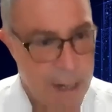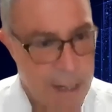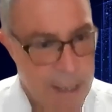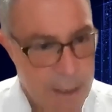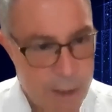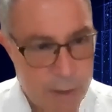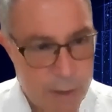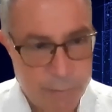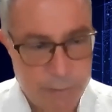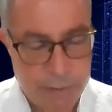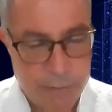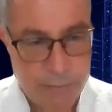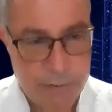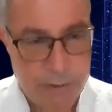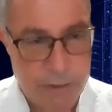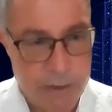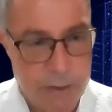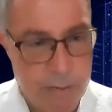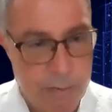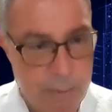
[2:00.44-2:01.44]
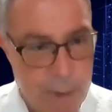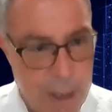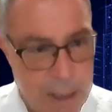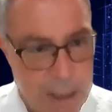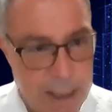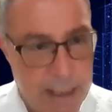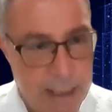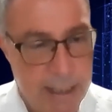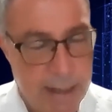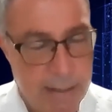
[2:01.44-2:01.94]
a range of different
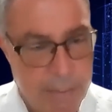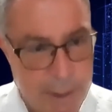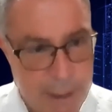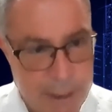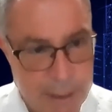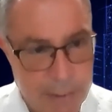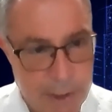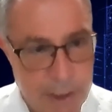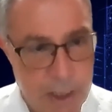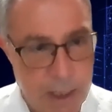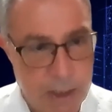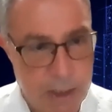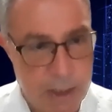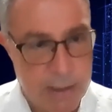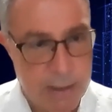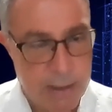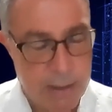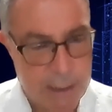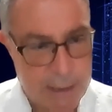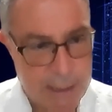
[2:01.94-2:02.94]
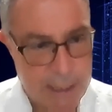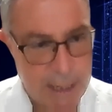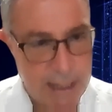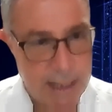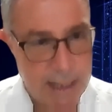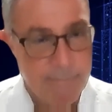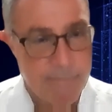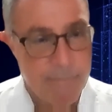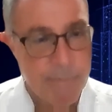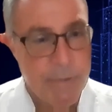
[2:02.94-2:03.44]
modeling epidemiological
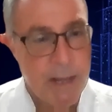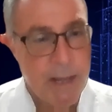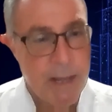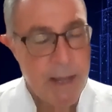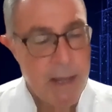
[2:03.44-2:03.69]
study,